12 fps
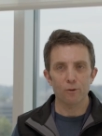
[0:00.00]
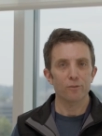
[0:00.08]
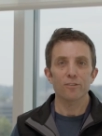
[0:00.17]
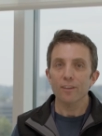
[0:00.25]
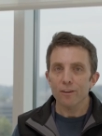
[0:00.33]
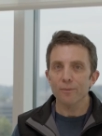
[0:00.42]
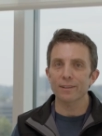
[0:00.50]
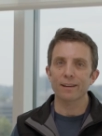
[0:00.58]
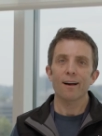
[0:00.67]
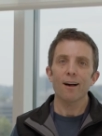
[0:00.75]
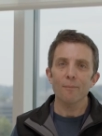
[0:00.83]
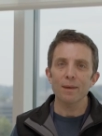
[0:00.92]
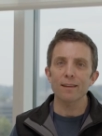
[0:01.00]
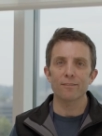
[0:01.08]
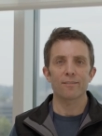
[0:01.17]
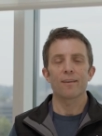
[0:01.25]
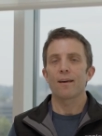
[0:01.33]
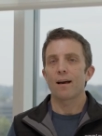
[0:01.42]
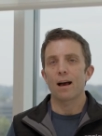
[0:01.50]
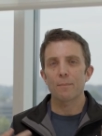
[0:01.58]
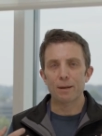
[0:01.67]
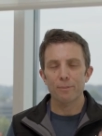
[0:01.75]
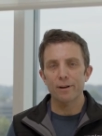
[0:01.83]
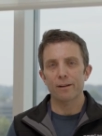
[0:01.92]
see you in the comments. I'm
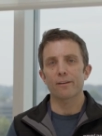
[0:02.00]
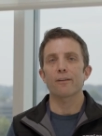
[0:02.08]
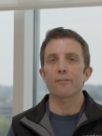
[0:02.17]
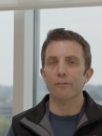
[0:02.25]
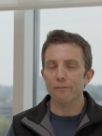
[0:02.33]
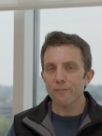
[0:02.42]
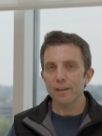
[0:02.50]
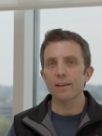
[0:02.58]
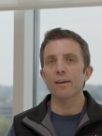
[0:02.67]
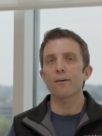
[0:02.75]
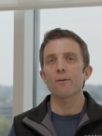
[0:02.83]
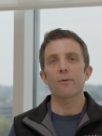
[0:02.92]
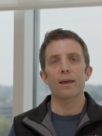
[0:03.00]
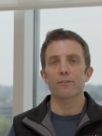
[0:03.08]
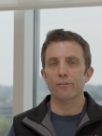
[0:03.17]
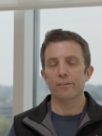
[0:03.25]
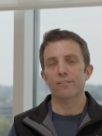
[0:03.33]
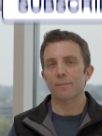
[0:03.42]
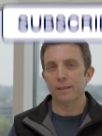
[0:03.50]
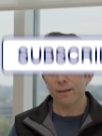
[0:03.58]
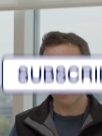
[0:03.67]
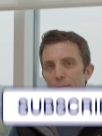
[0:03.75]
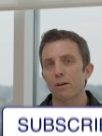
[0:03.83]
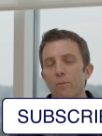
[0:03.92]
going to put out another video answering some of the
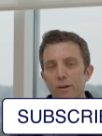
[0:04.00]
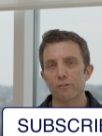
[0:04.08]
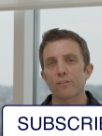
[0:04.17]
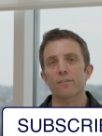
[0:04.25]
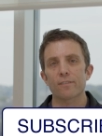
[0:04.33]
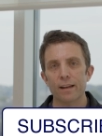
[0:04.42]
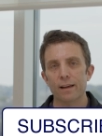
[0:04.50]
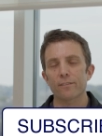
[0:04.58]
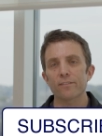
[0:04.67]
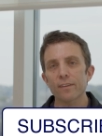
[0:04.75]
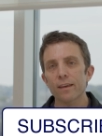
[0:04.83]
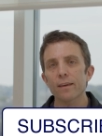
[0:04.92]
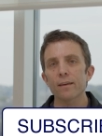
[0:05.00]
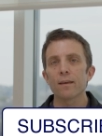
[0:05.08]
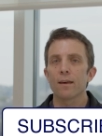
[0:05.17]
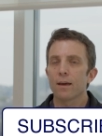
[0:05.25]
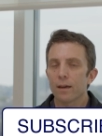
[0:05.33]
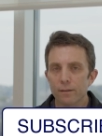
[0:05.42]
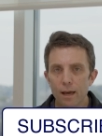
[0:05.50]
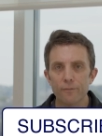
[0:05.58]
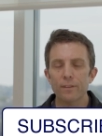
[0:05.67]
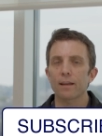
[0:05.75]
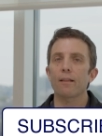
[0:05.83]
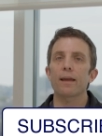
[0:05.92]
common questions that I see.
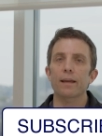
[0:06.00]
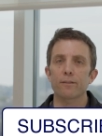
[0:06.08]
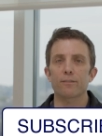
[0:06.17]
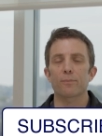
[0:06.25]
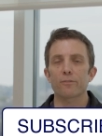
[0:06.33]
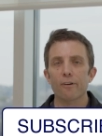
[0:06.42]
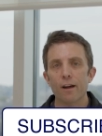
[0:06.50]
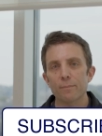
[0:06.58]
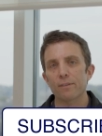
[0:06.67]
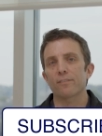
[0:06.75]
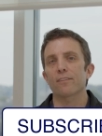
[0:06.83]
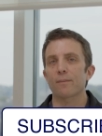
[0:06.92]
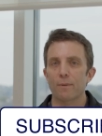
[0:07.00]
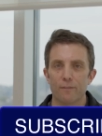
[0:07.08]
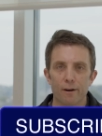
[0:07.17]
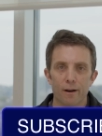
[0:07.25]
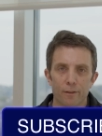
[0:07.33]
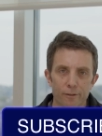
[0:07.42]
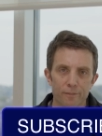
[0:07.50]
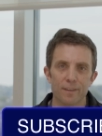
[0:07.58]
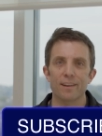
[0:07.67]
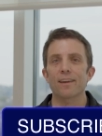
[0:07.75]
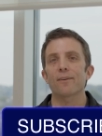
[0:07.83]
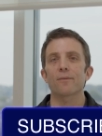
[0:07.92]
Definitely like and subscribe to see some of our other
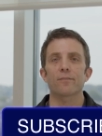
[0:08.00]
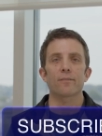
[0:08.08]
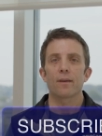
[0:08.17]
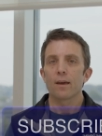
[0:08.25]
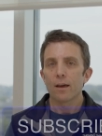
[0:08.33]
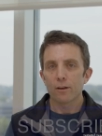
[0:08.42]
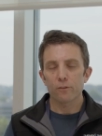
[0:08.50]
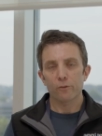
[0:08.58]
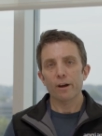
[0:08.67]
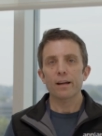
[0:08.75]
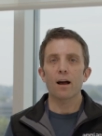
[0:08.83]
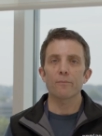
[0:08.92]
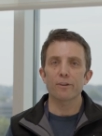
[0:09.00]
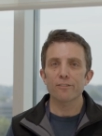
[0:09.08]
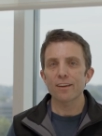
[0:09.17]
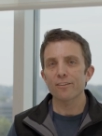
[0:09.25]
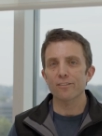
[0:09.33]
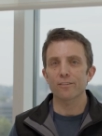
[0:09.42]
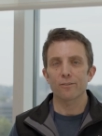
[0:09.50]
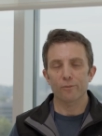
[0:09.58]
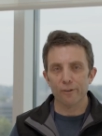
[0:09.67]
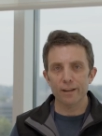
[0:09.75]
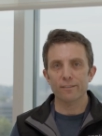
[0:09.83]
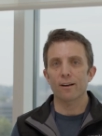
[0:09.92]
videos. Great conversation.
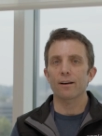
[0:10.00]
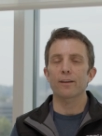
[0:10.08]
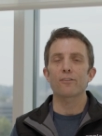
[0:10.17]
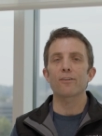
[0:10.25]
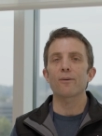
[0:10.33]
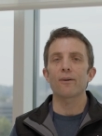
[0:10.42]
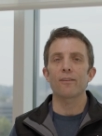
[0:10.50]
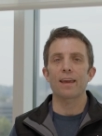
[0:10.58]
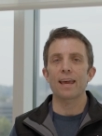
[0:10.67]
Great talking to you all,